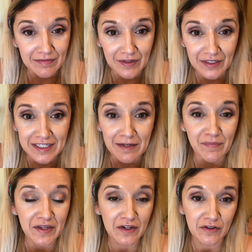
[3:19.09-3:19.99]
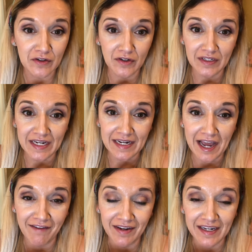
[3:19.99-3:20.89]
30-something-year-old and
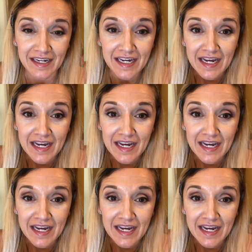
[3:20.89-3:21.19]
having